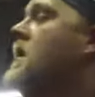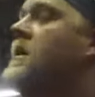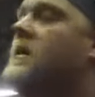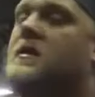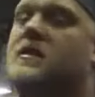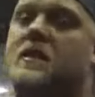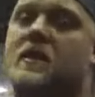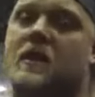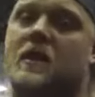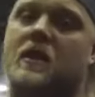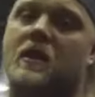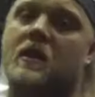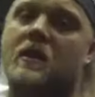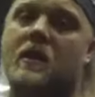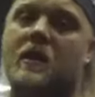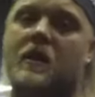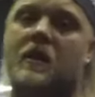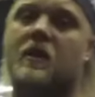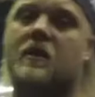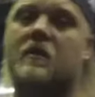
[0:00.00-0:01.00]
see
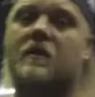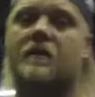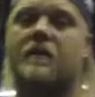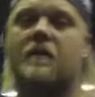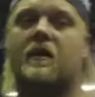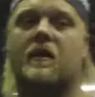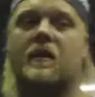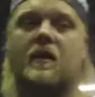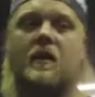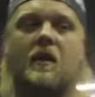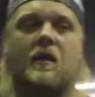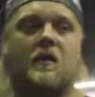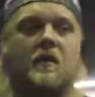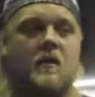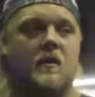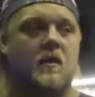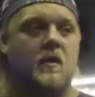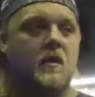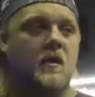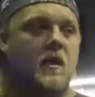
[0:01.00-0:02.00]
ya, get the fuck
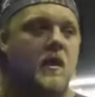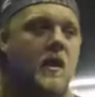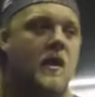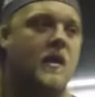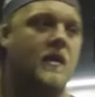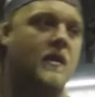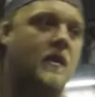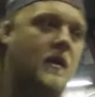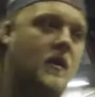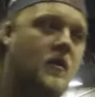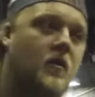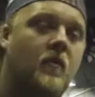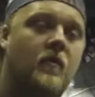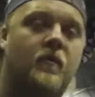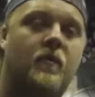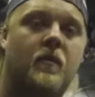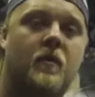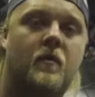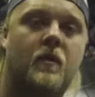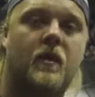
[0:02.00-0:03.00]
out. and then
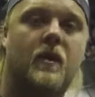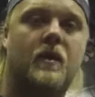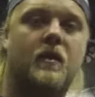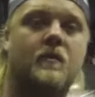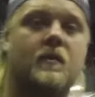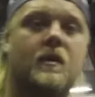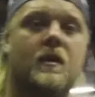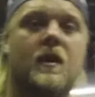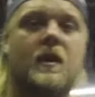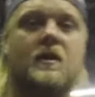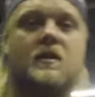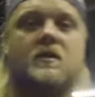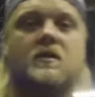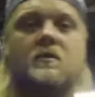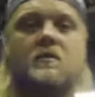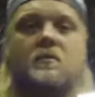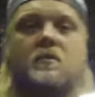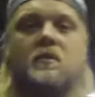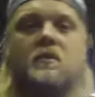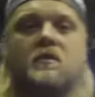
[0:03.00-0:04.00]
hopefully we'll get rid of that
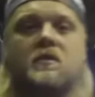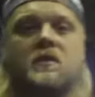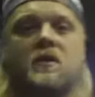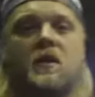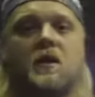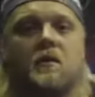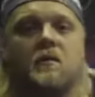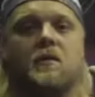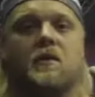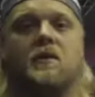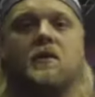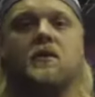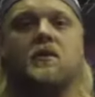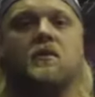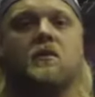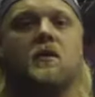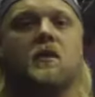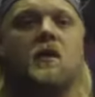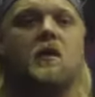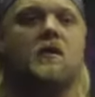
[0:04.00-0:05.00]
Subaru, so that'll be
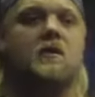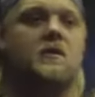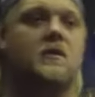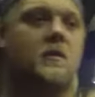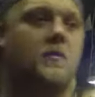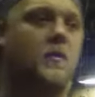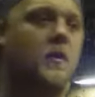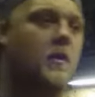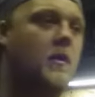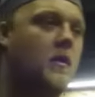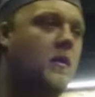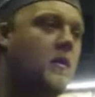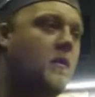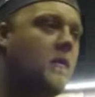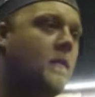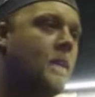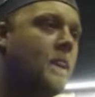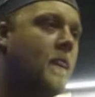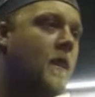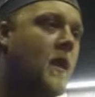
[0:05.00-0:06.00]
2 gone
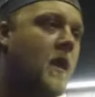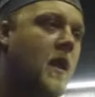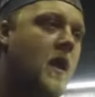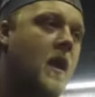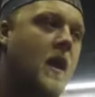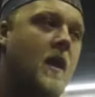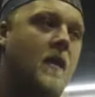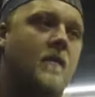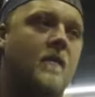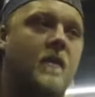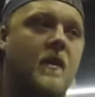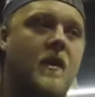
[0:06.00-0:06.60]
tomorrow. And